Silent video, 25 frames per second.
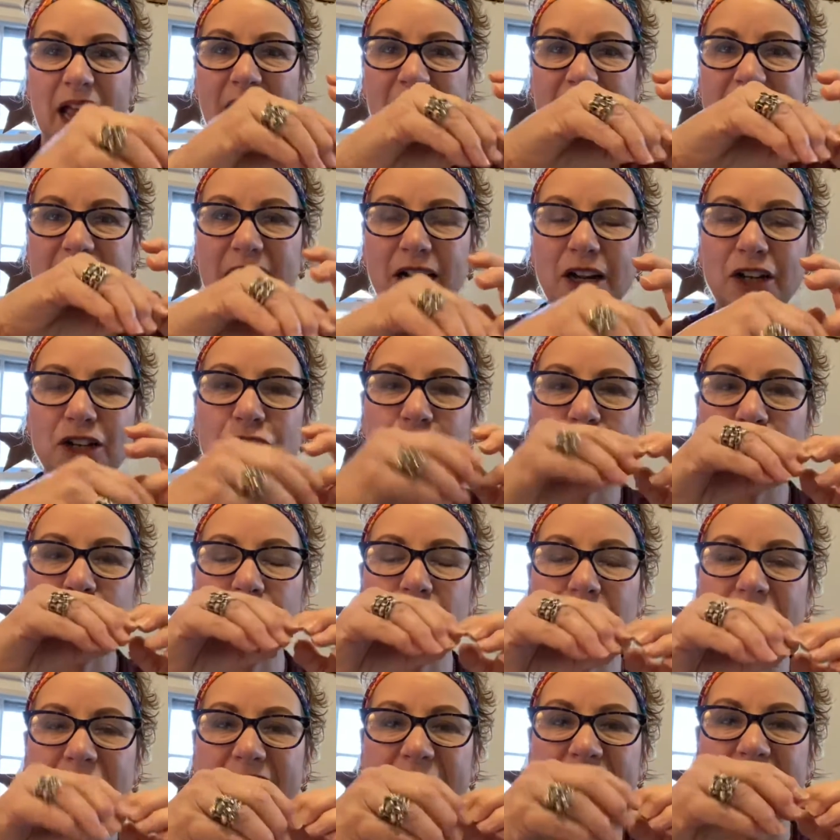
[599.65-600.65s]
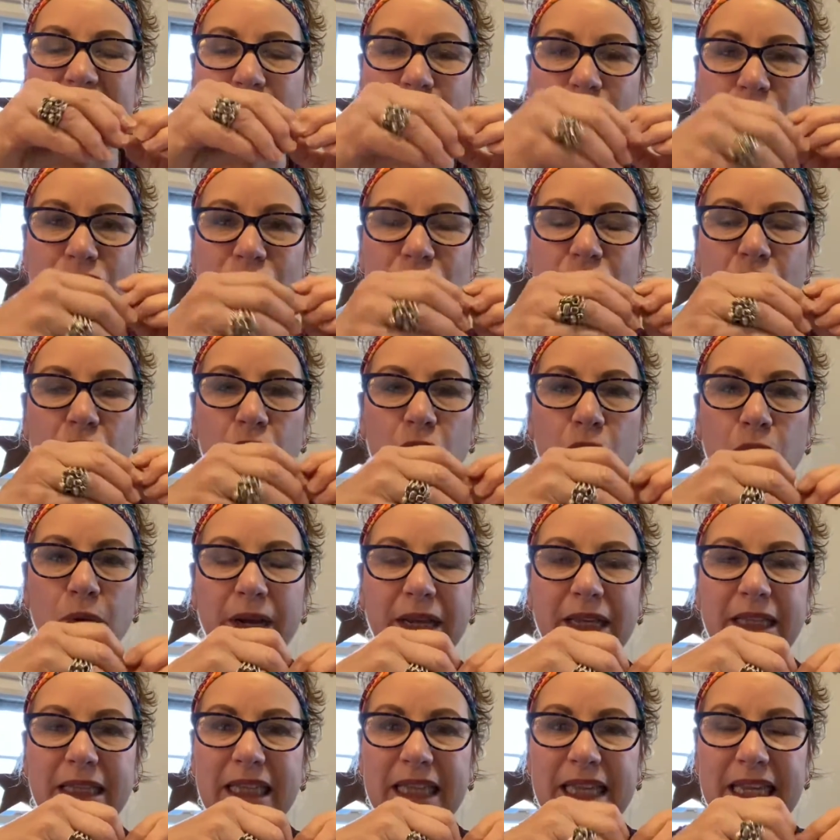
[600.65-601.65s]
get under your nails
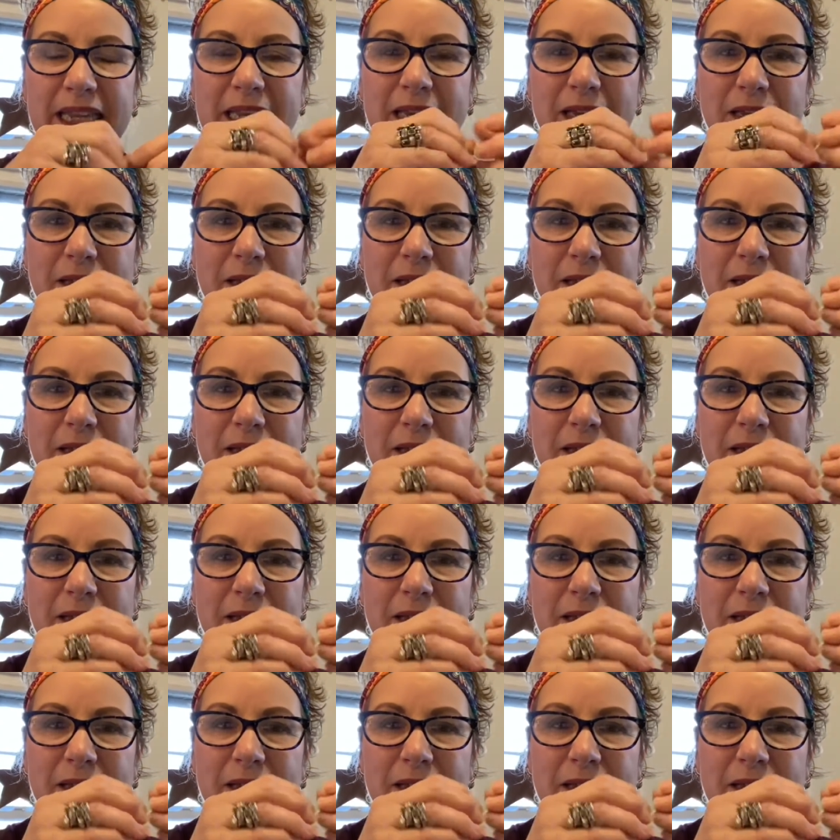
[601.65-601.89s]
quickly.